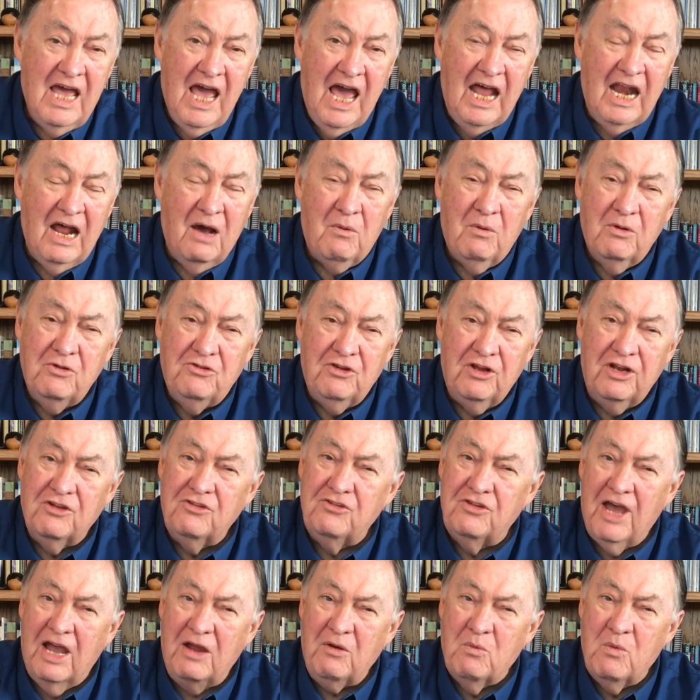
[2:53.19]
And I want you to
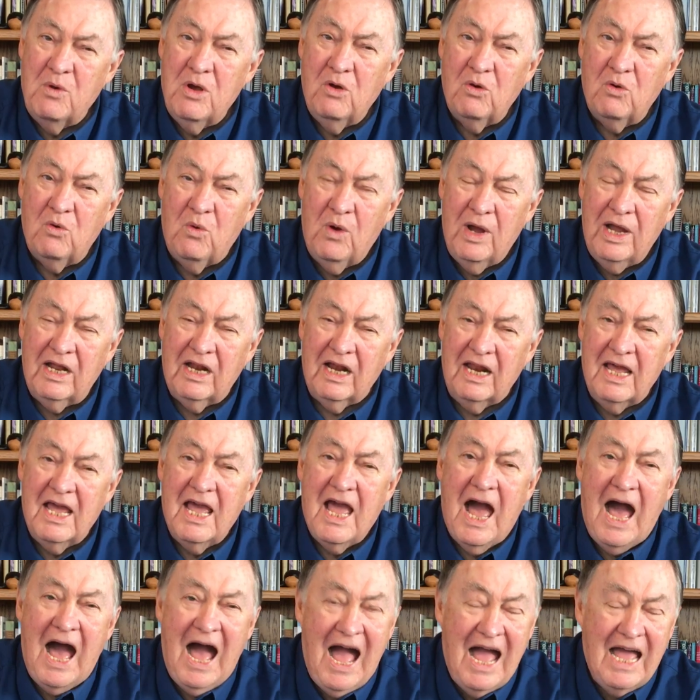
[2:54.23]
say real
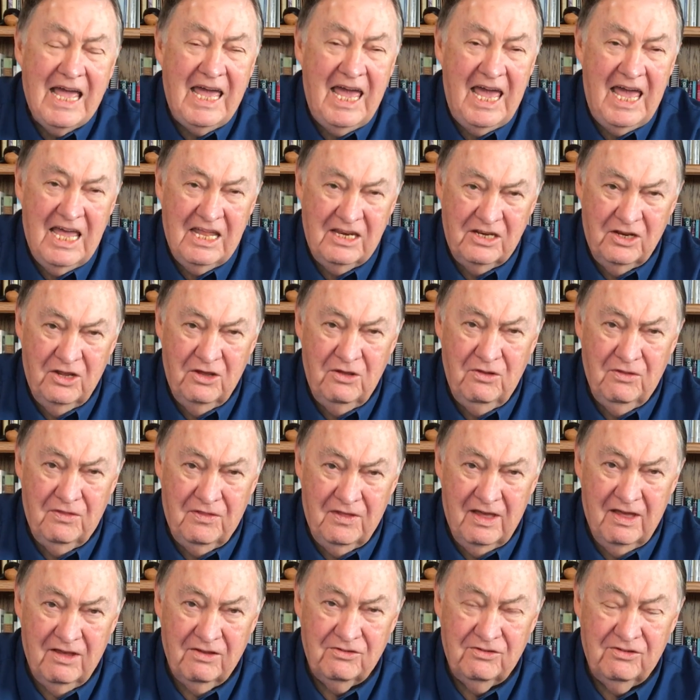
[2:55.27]
quickly, I can't do
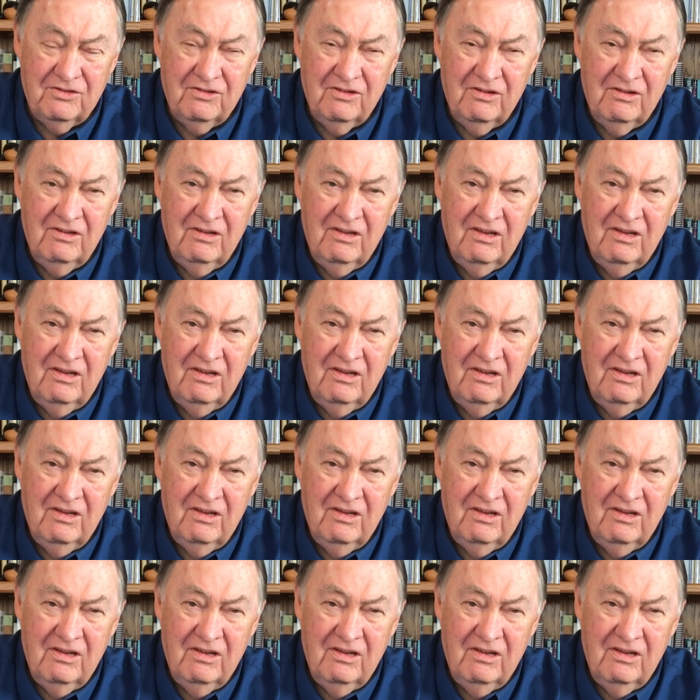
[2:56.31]
this.